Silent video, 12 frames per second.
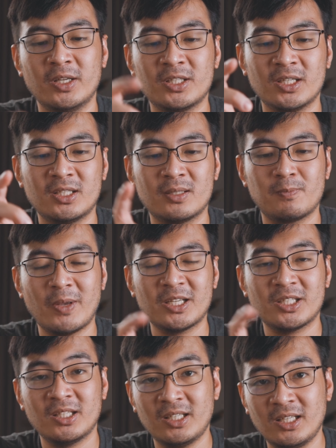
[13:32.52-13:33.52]
which is
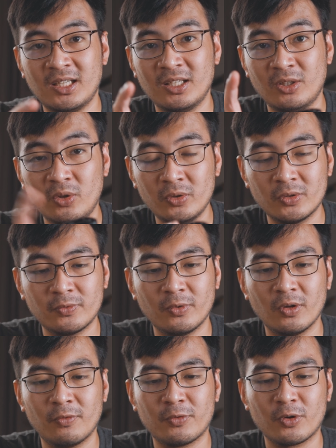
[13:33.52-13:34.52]
especially
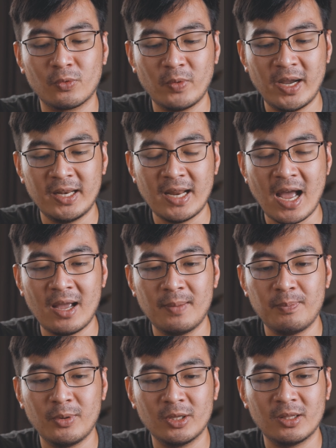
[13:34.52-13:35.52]
useful for when I
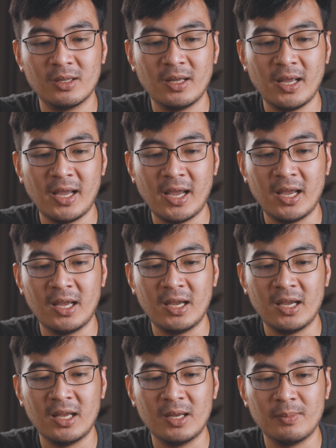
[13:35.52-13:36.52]
put
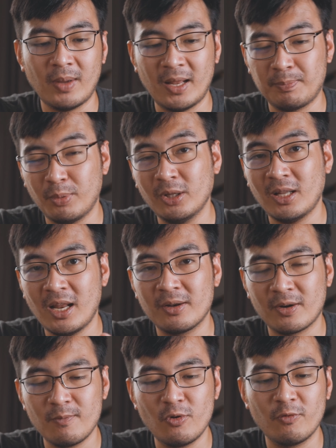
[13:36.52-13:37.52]
and
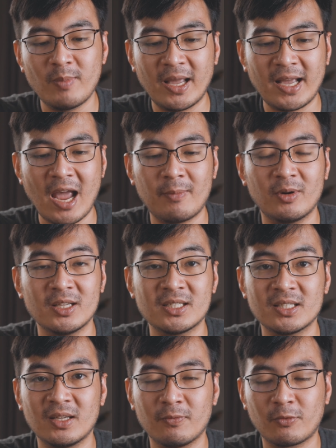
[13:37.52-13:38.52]
remove my
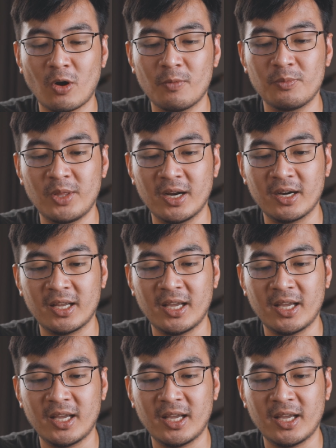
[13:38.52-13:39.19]
cameras from their